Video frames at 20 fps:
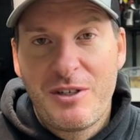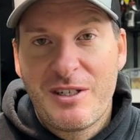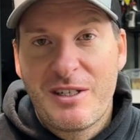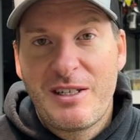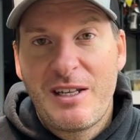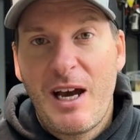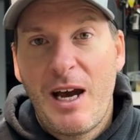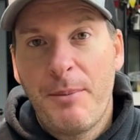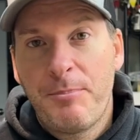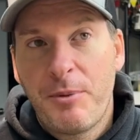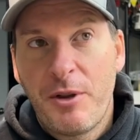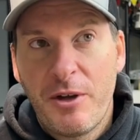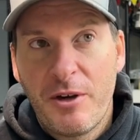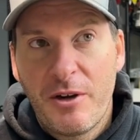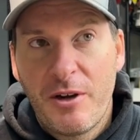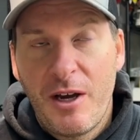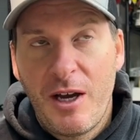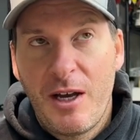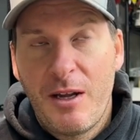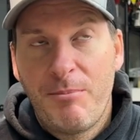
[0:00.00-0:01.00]
stopped
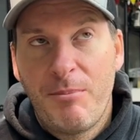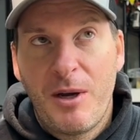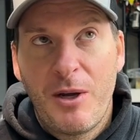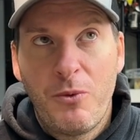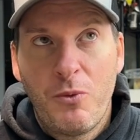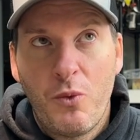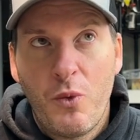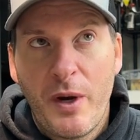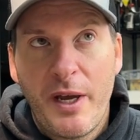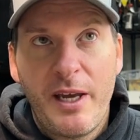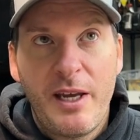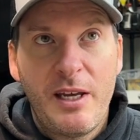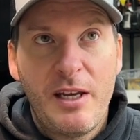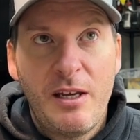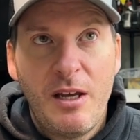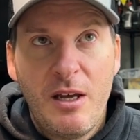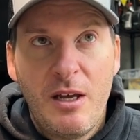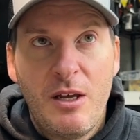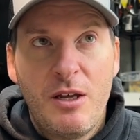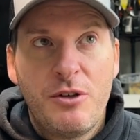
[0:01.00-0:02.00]
there on my way